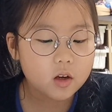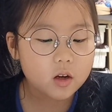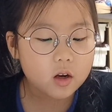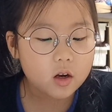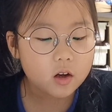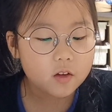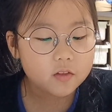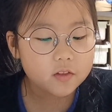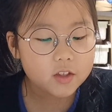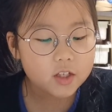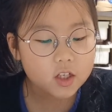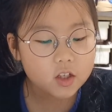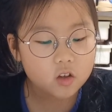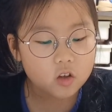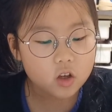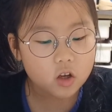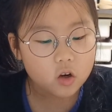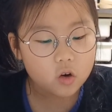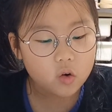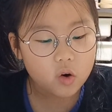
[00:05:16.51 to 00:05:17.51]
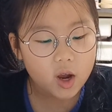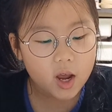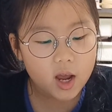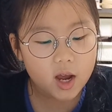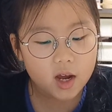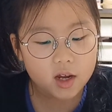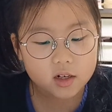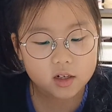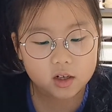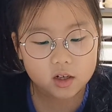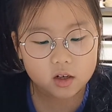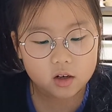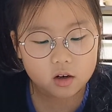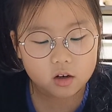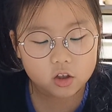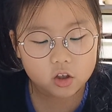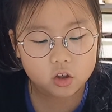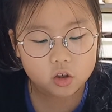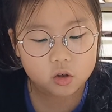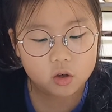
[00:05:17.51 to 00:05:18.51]
continue adding
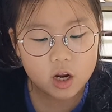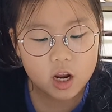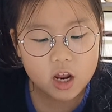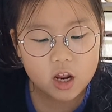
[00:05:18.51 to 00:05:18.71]
on